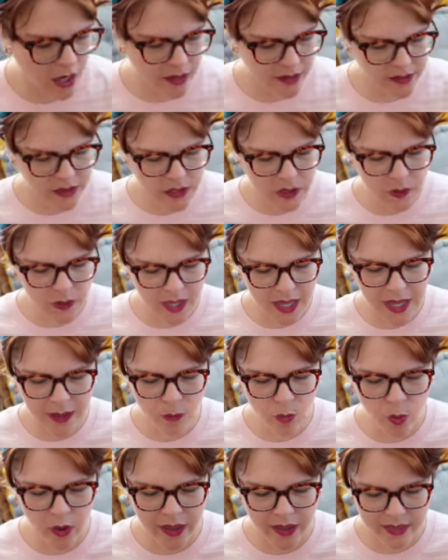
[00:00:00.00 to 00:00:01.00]
also
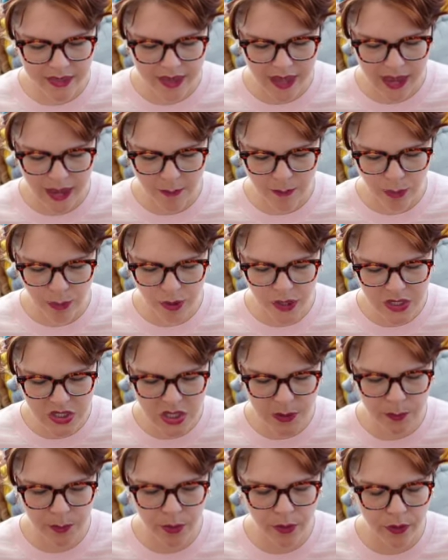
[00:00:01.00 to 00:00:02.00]
came with a
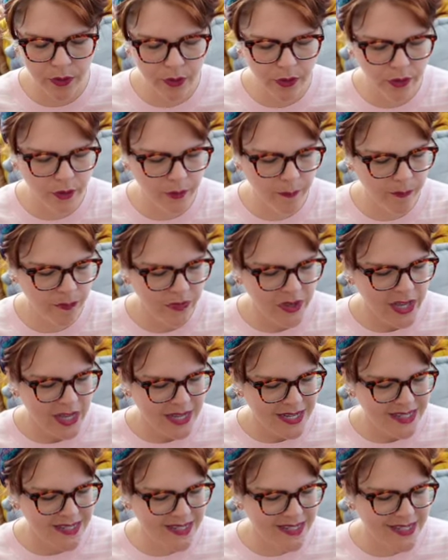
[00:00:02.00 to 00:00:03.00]
printable
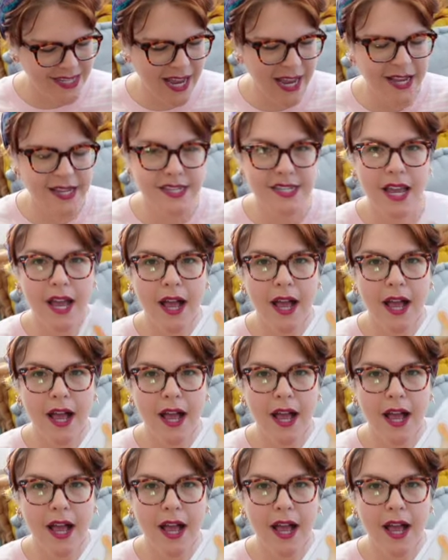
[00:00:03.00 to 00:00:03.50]
set